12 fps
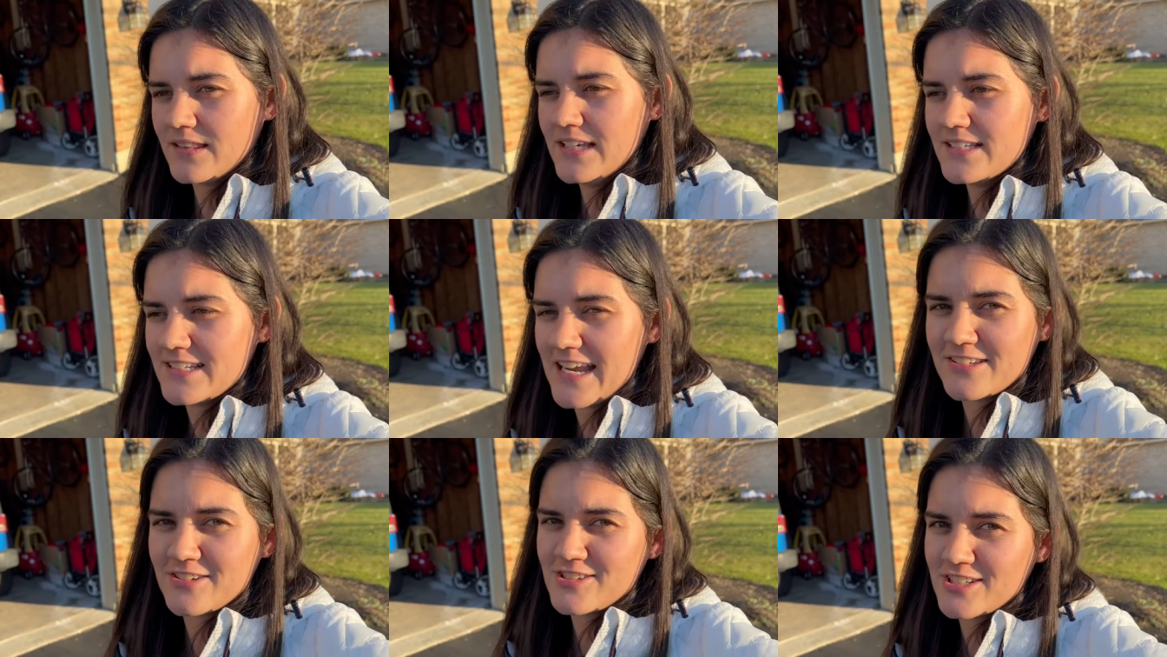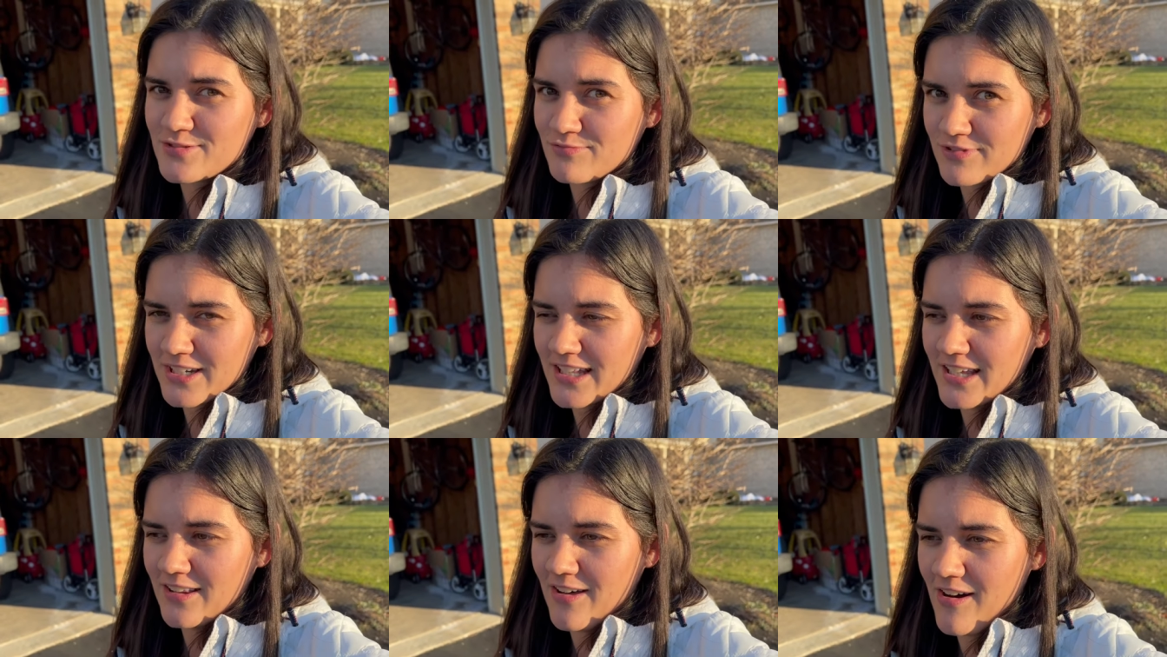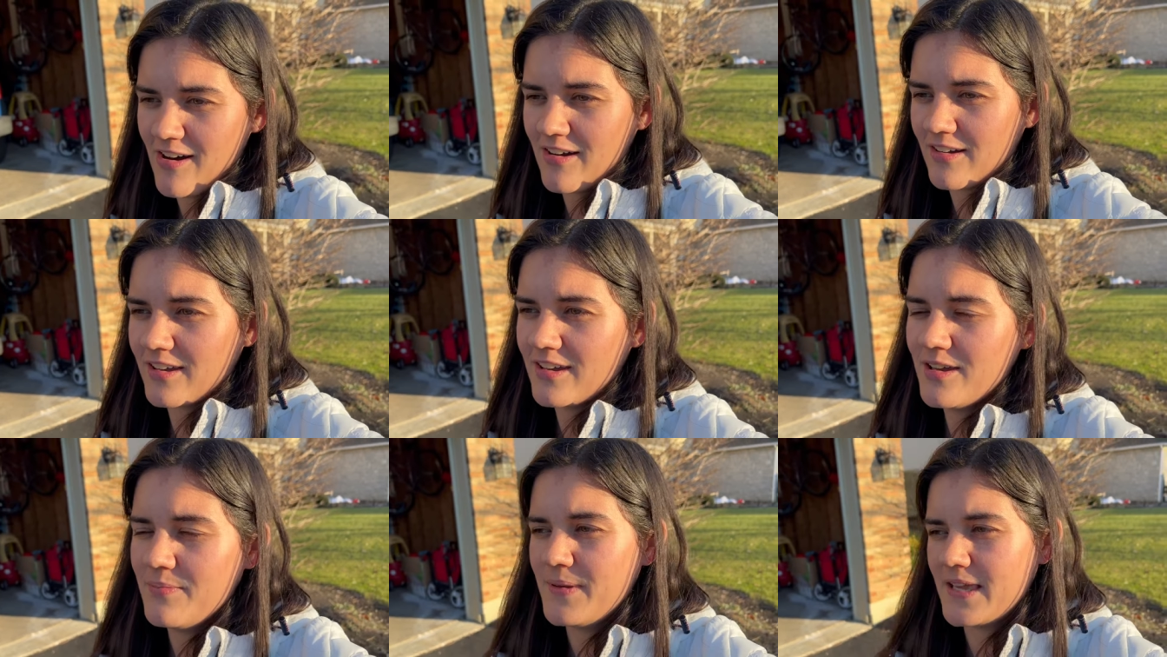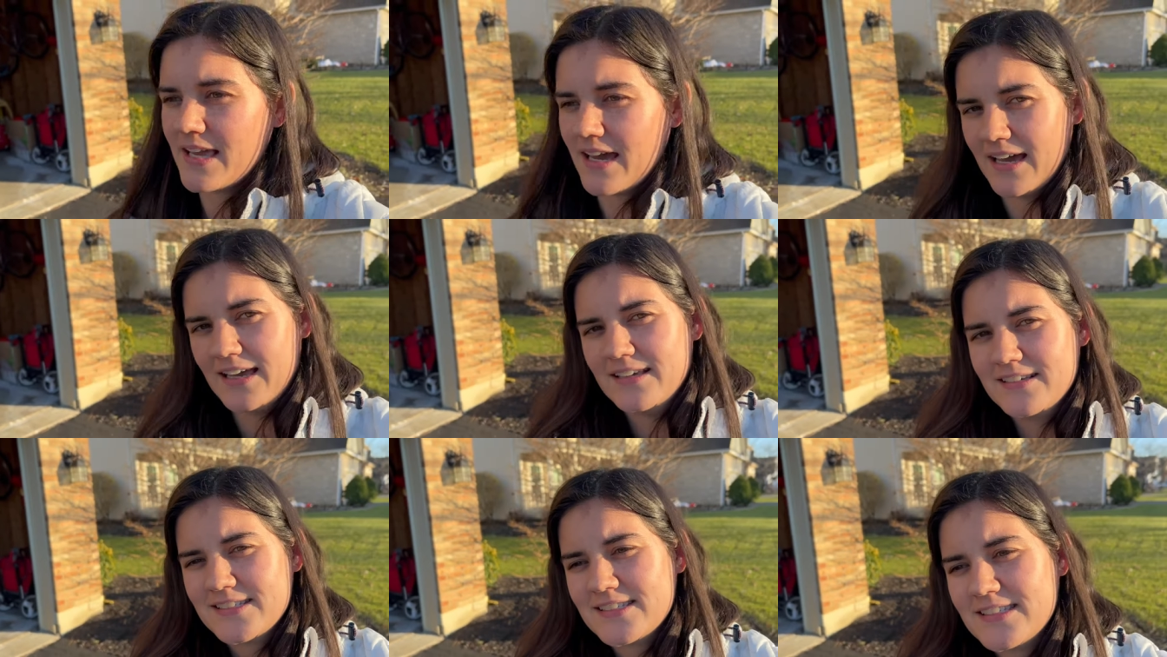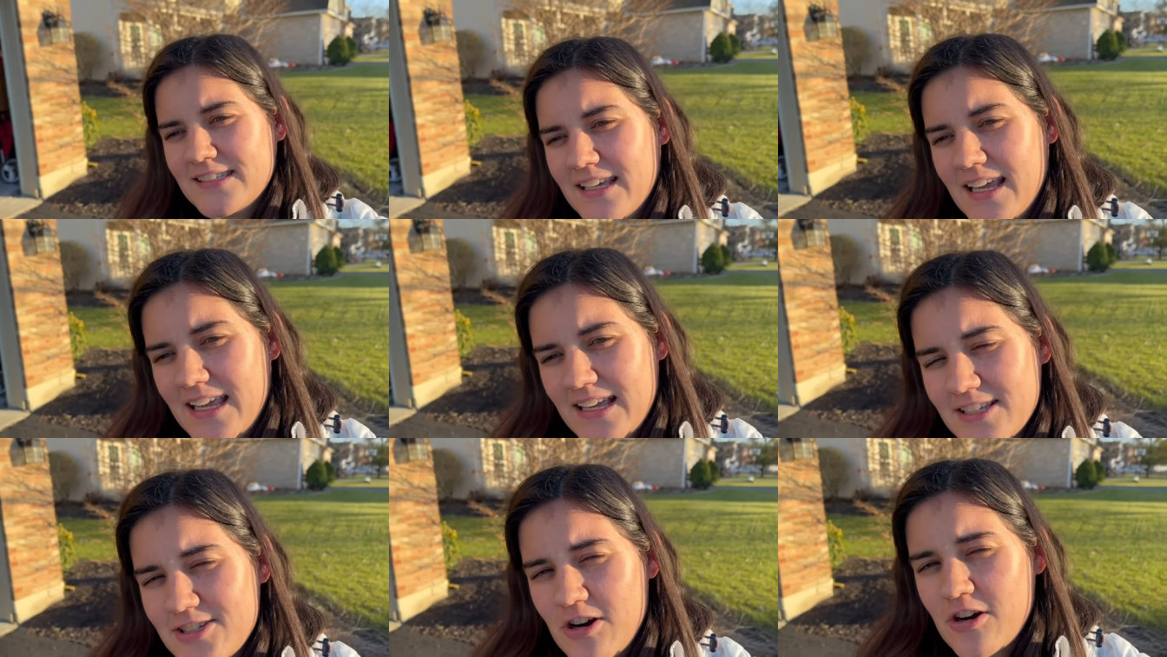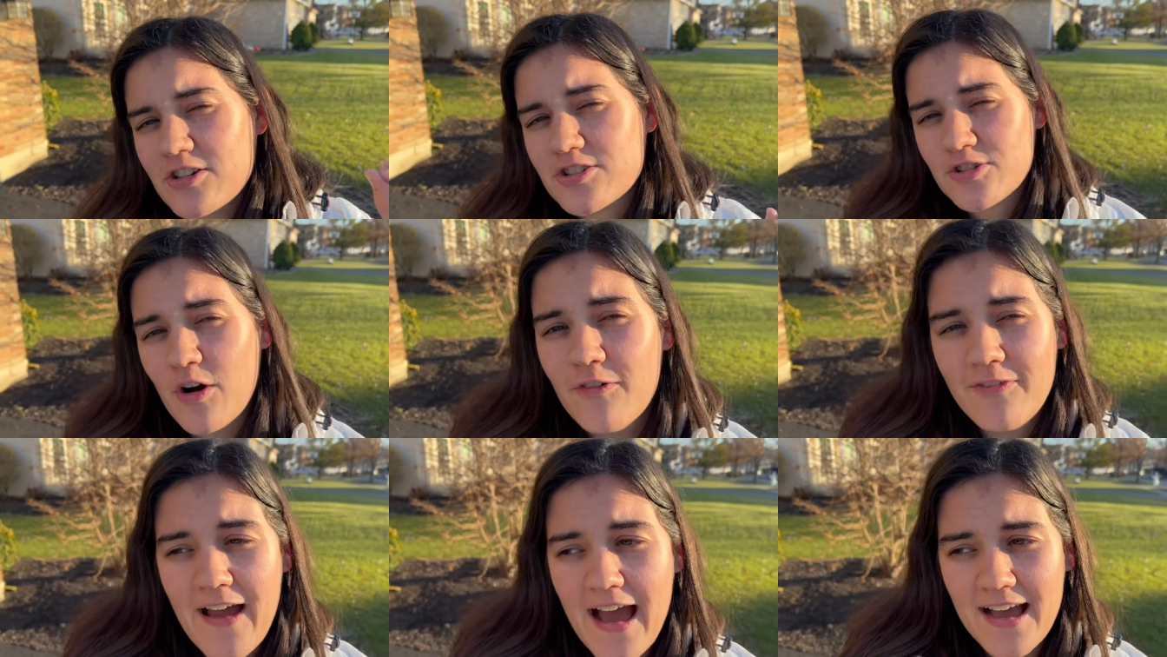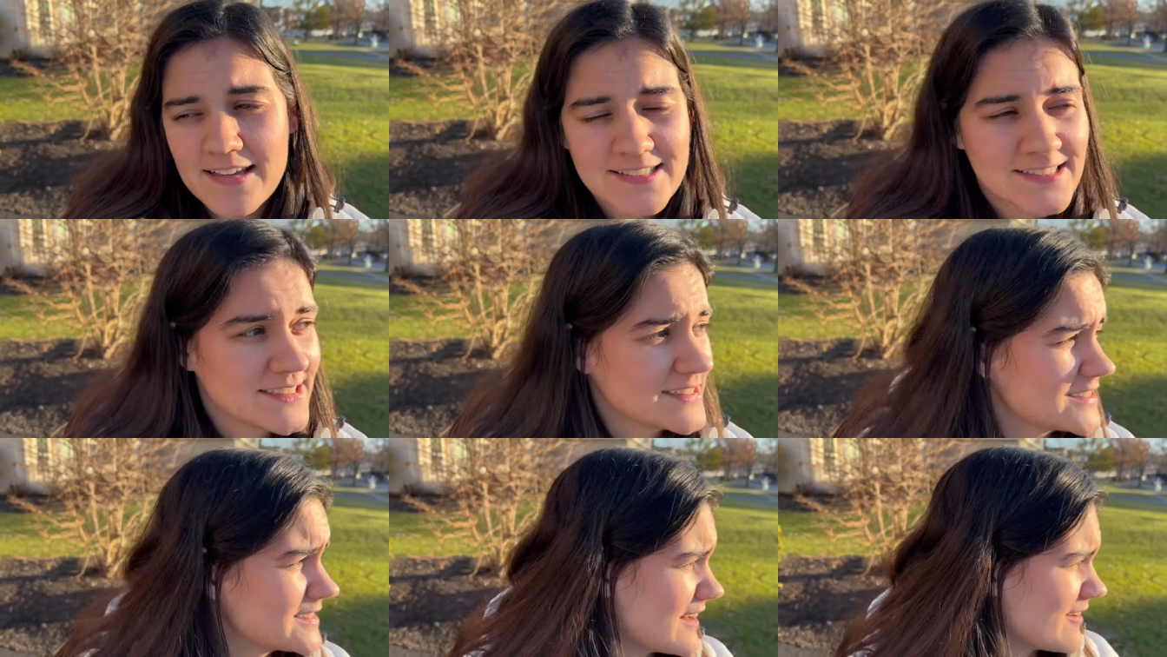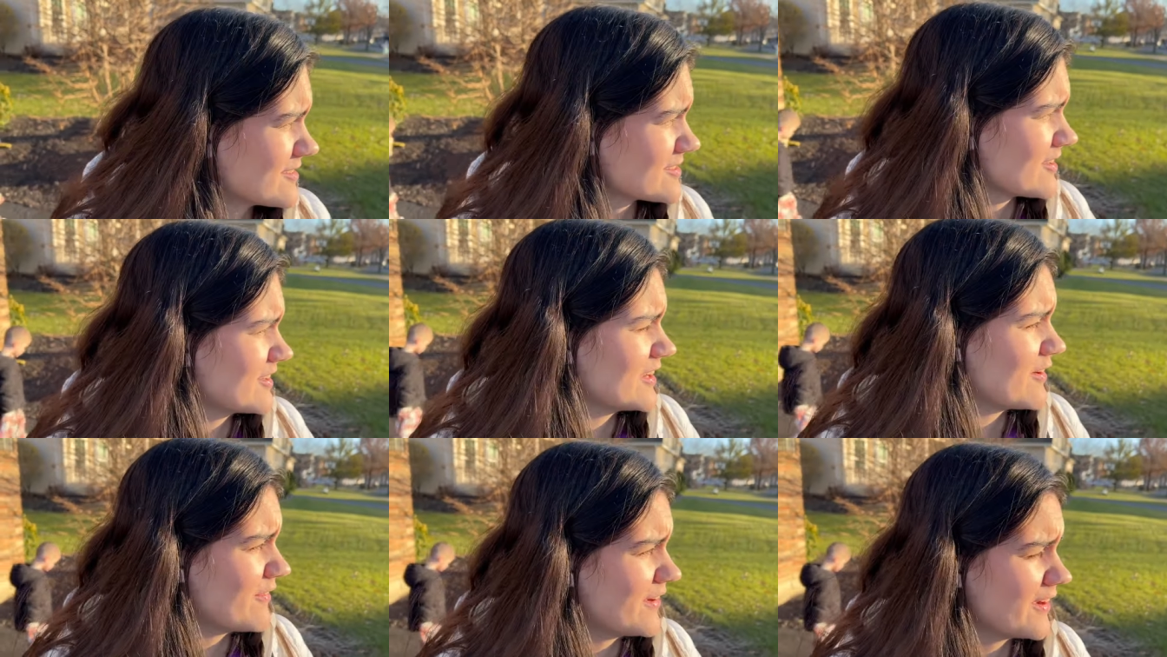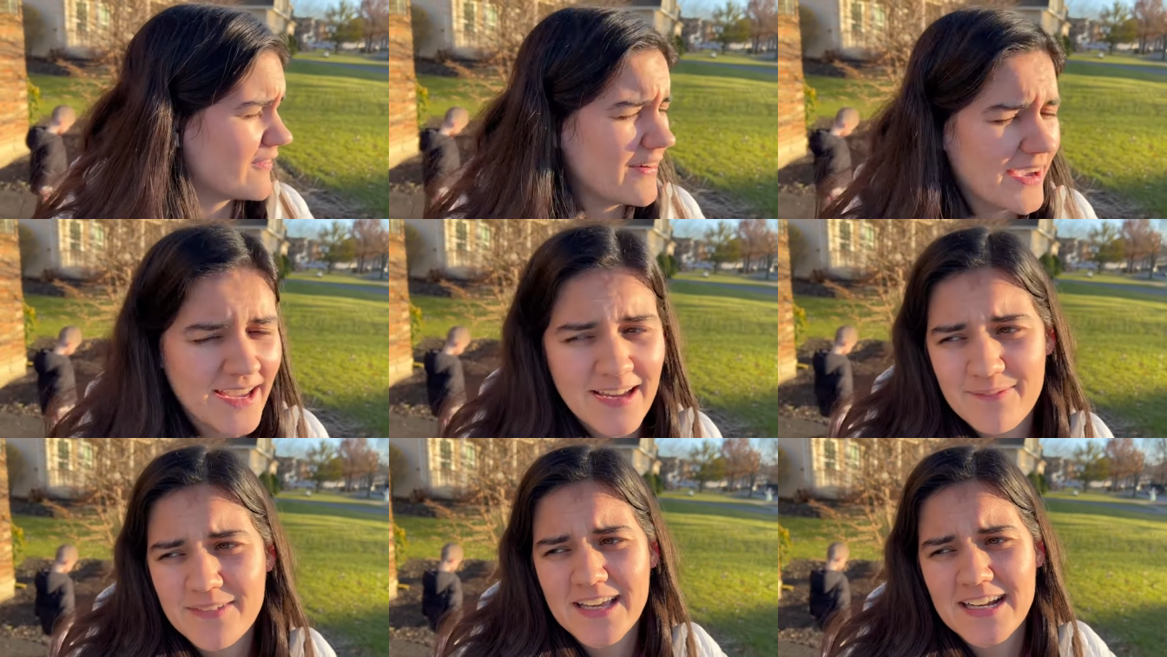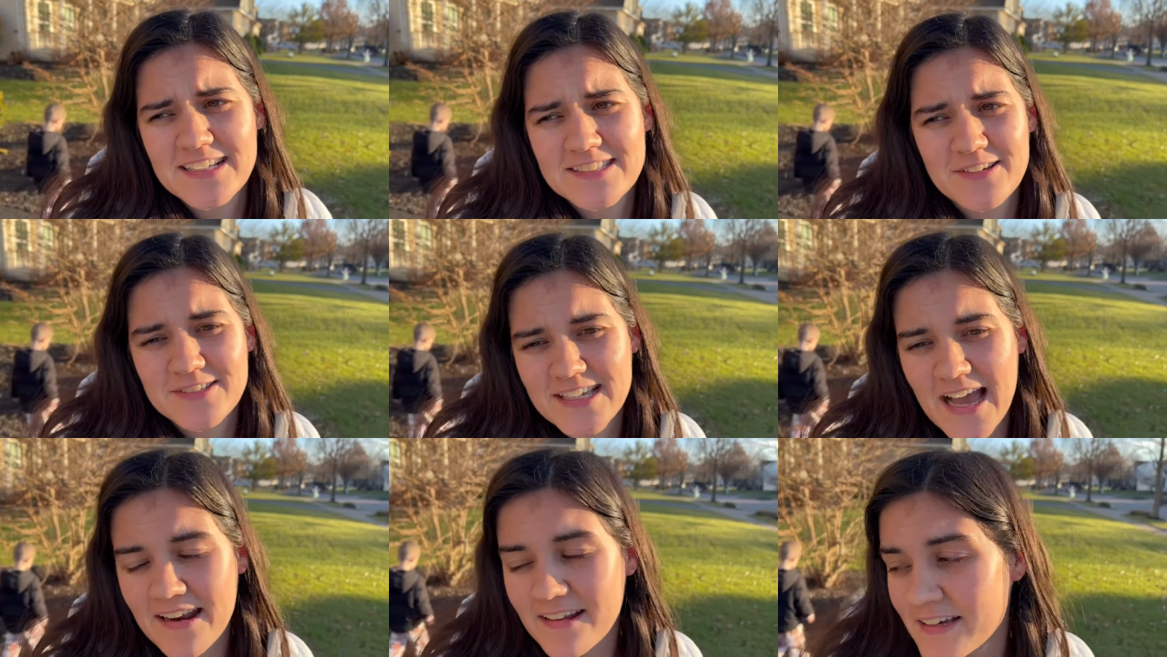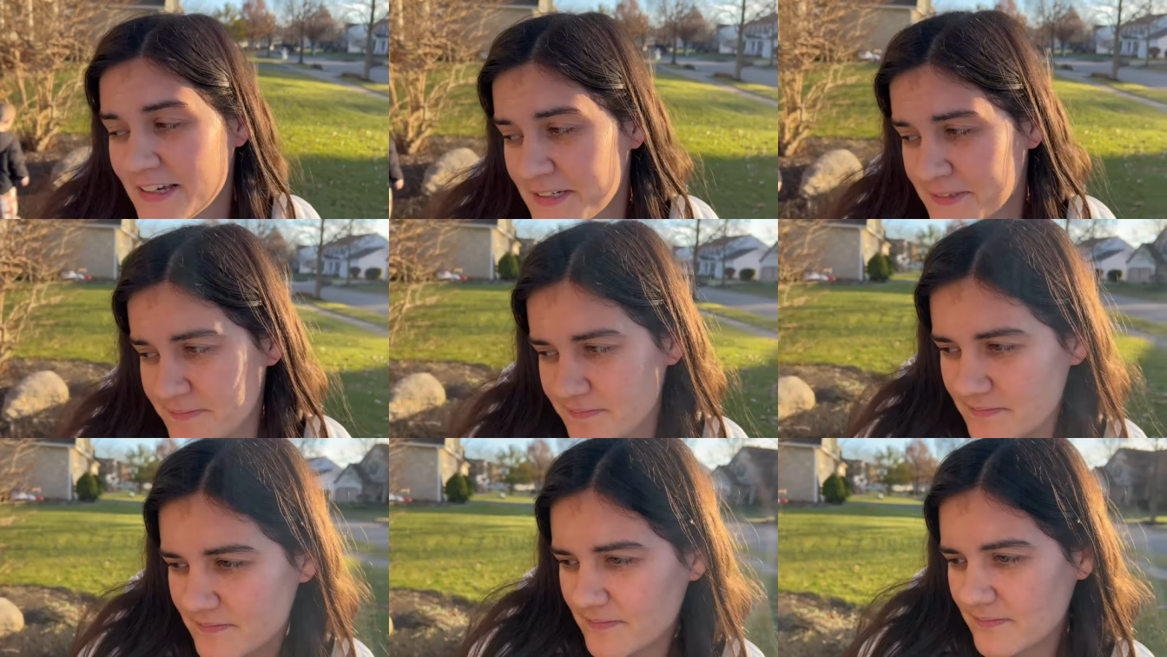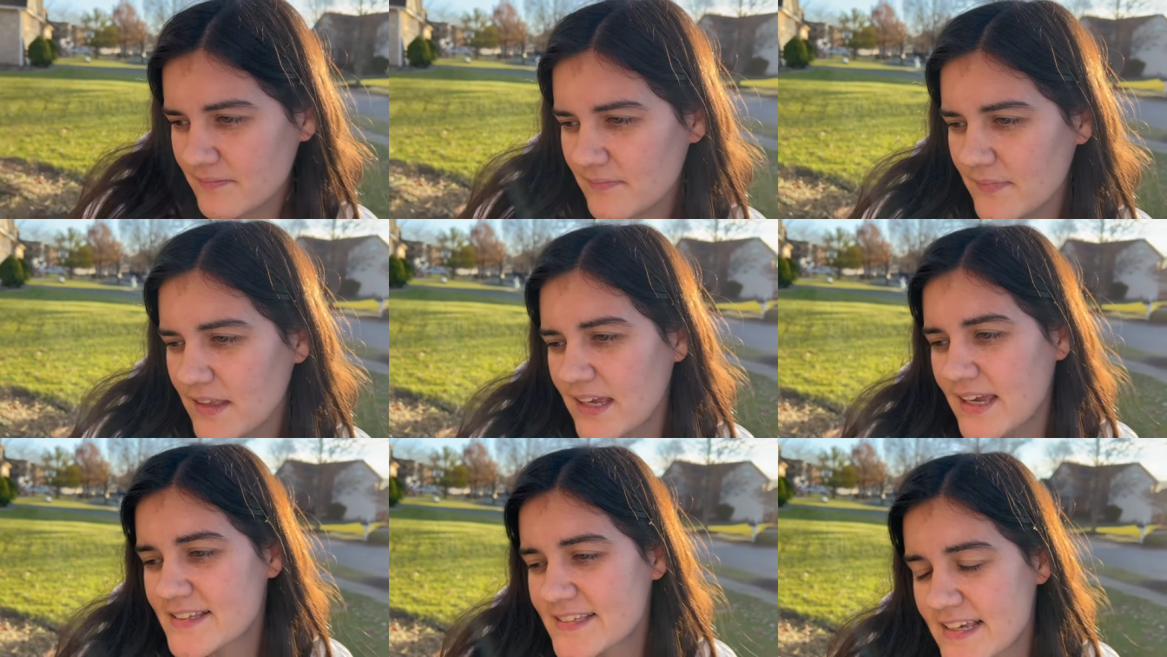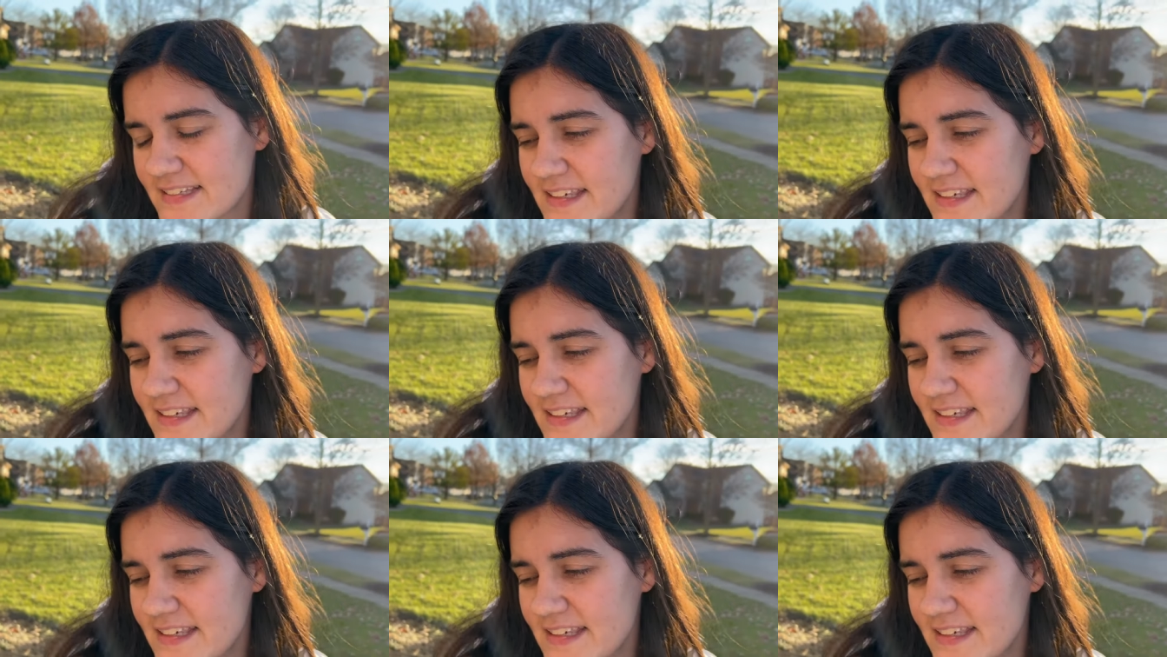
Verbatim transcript: These days are just really long because it gets dark so fast. The sun is already going away. I'm getting so sad. It says